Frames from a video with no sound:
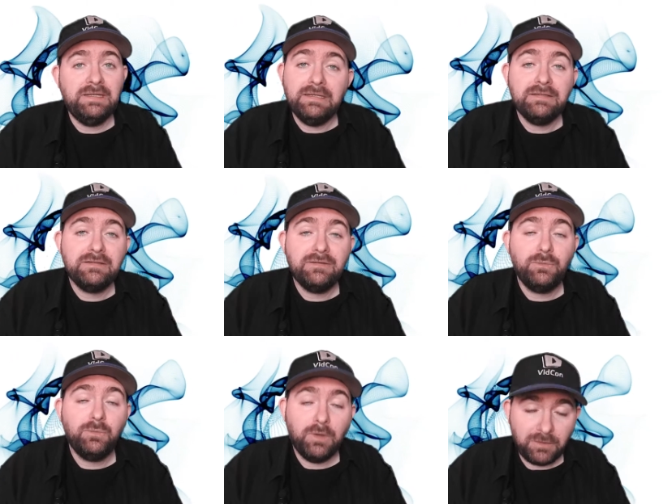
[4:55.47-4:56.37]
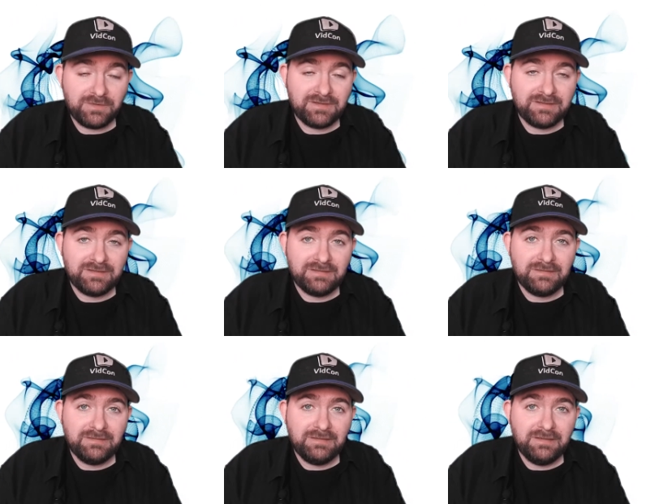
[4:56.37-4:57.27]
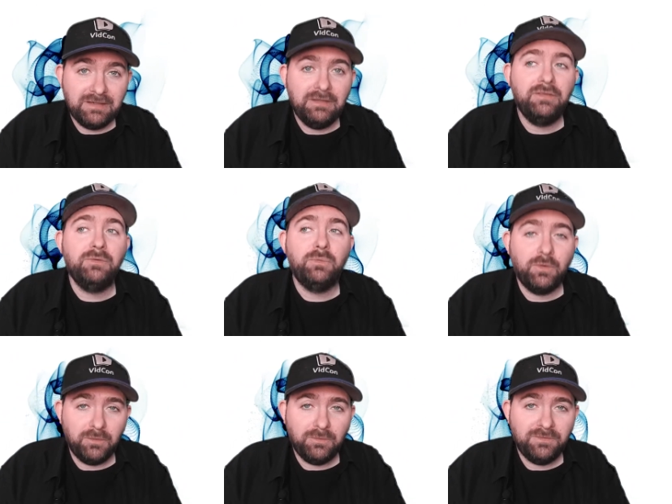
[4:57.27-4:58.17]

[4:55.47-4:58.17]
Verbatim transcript: is the worst in the world.